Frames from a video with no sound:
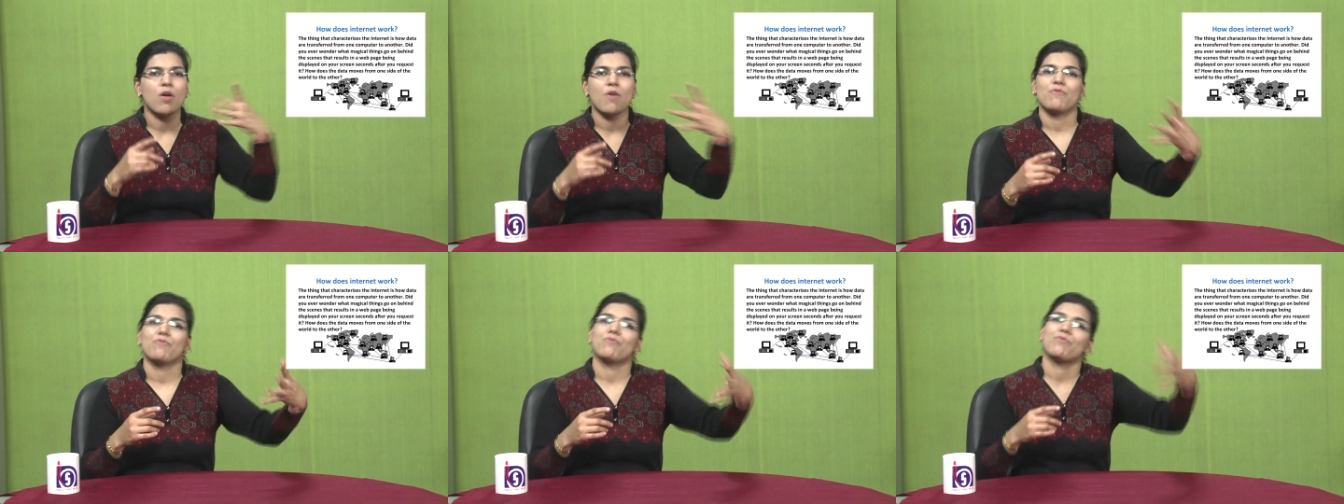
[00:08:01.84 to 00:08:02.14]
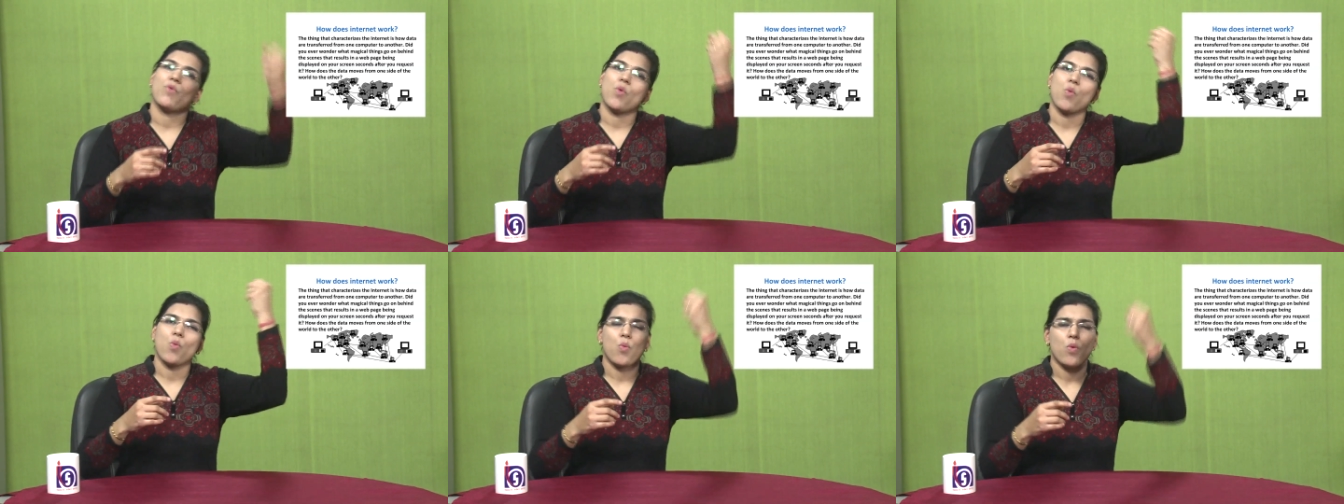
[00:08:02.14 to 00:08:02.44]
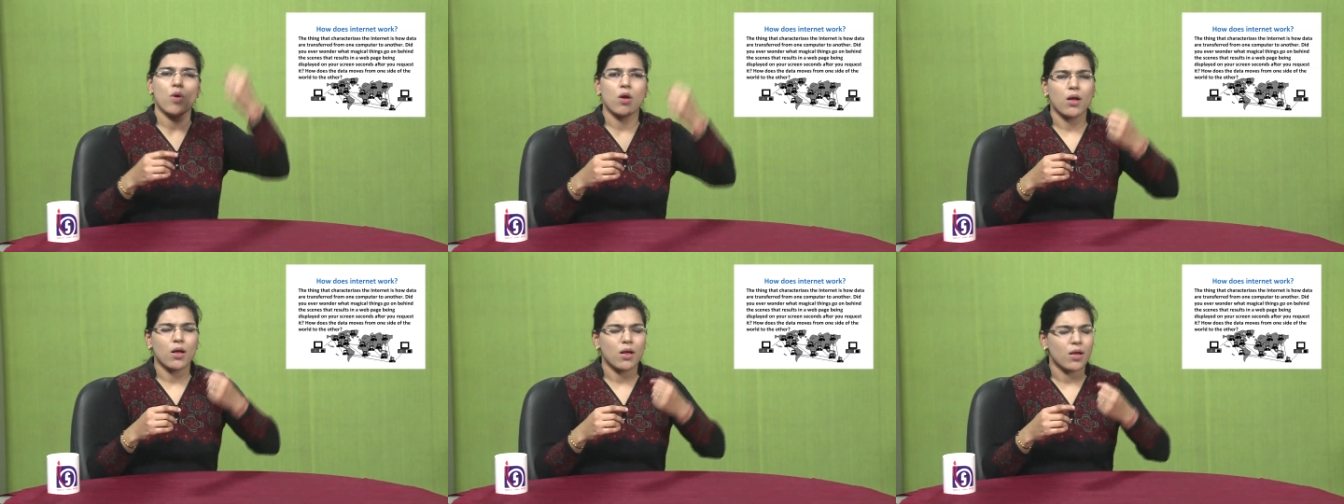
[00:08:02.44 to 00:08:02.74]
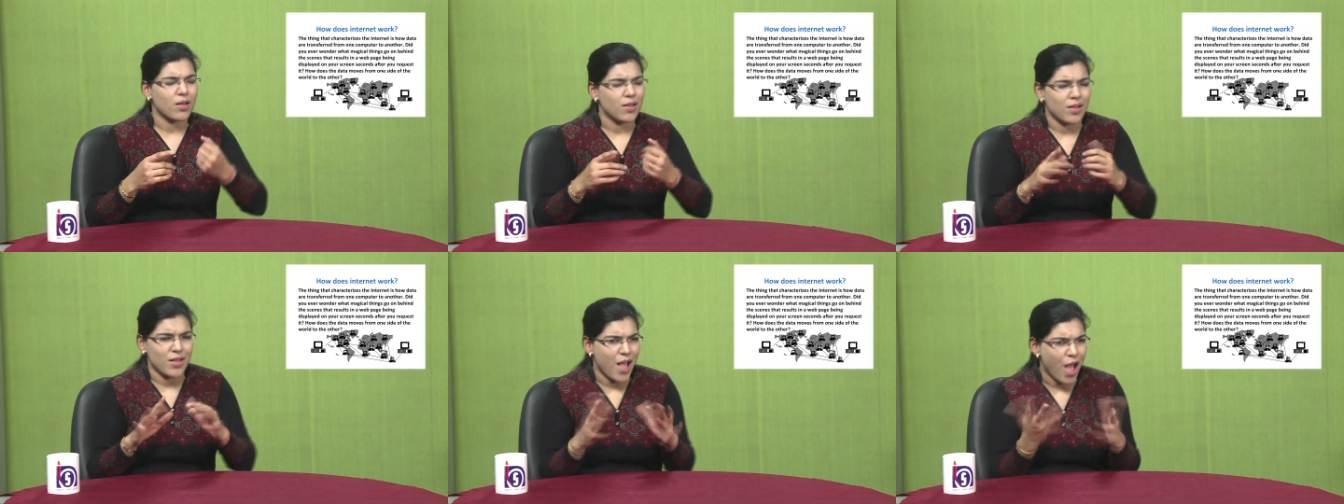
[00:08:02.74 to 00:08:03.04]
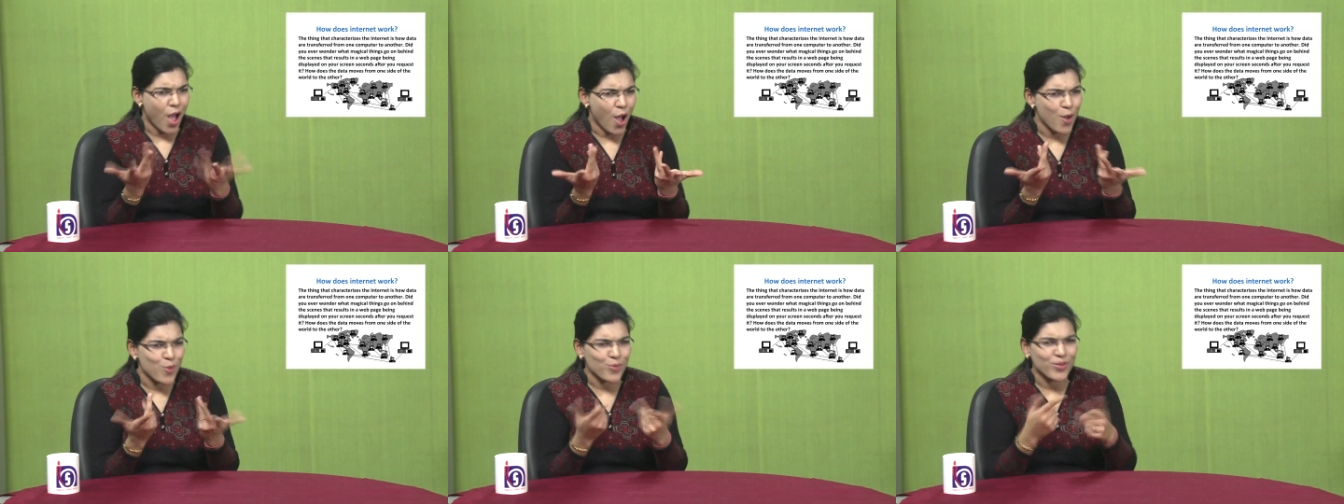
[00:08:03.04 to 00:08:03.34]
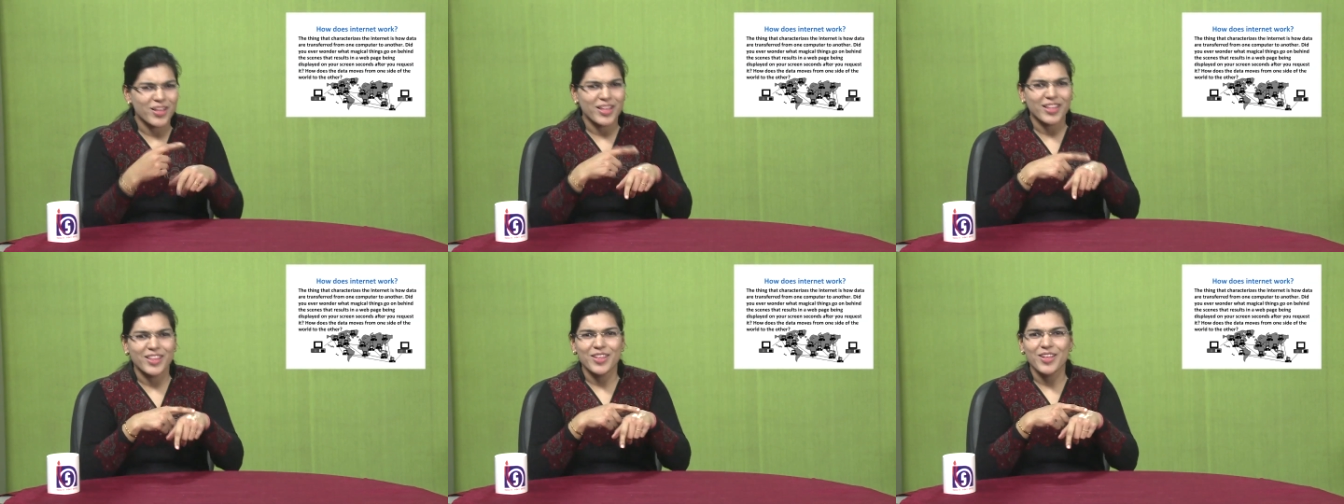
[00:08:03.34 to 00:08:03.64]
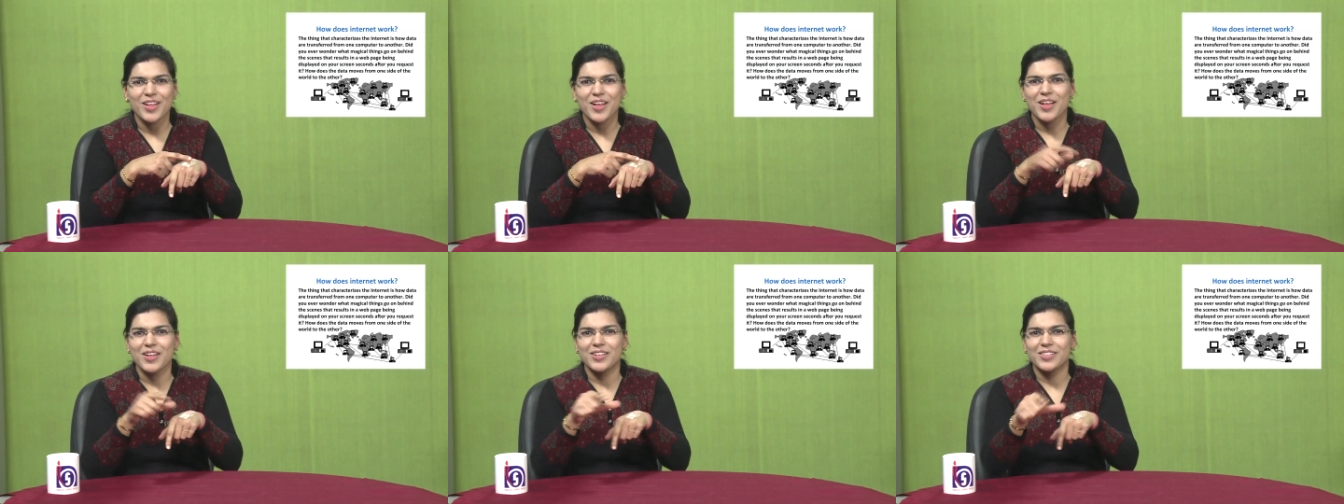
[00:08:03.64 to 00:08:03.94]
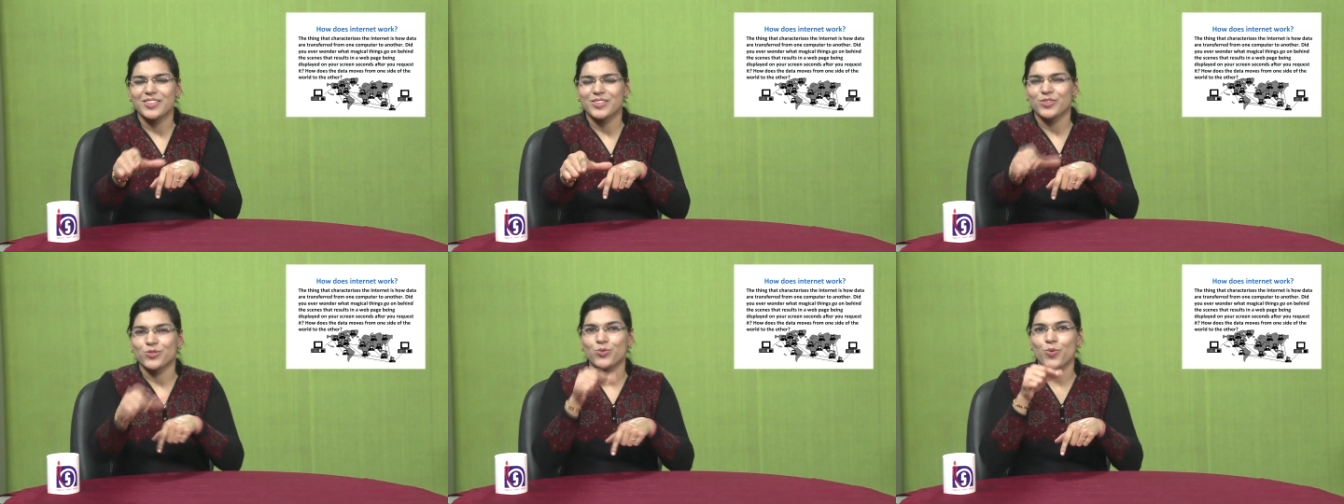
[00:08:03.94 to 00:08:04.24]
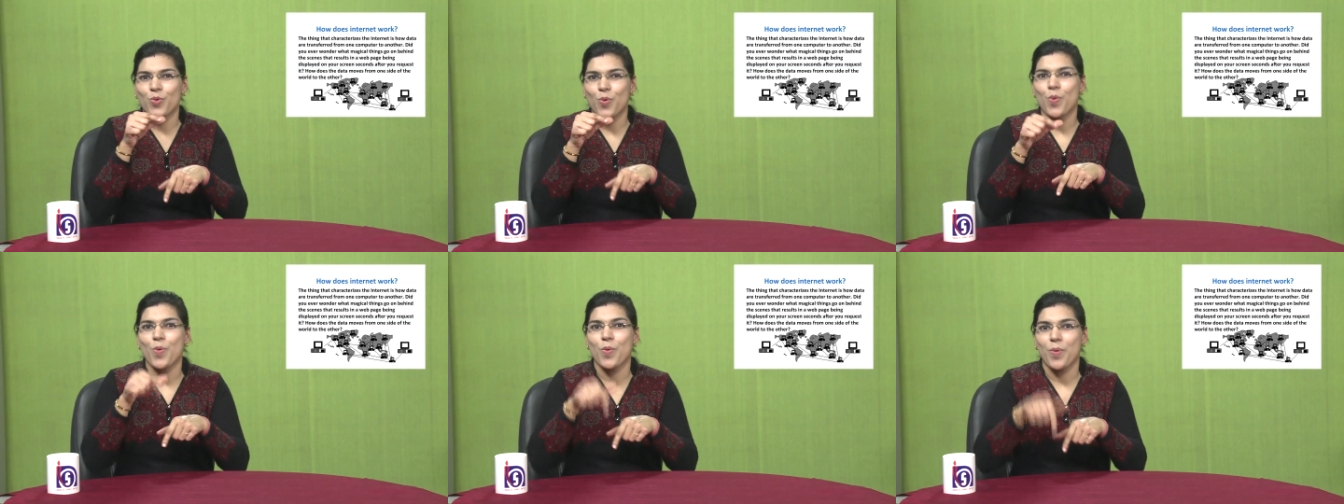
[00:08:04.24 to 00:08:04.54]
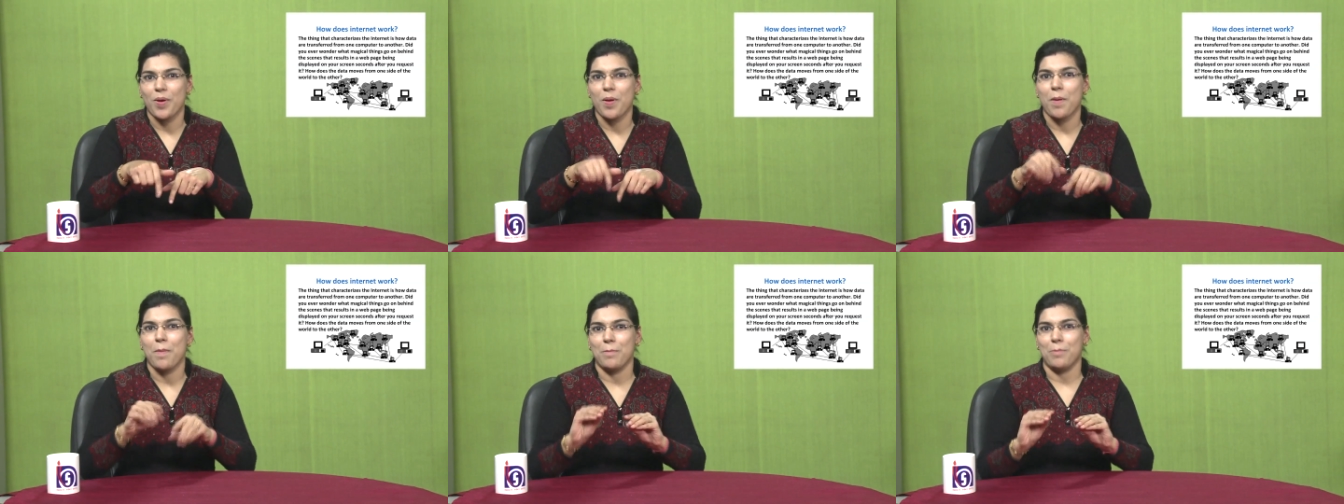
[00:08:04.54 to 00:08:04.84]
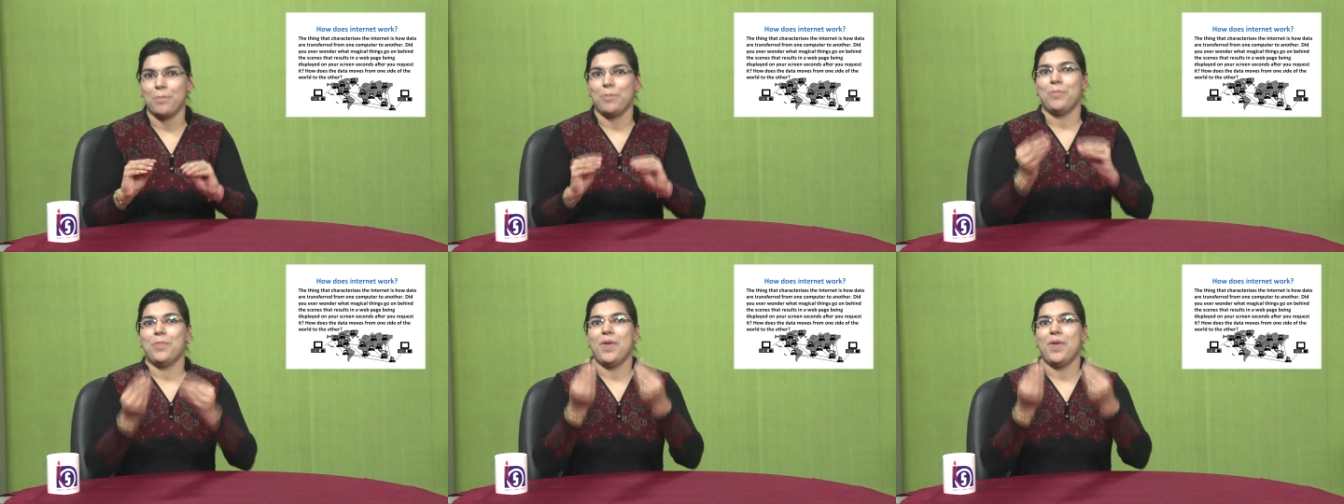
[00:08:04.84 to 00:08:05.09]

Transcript: it's just in few seconds.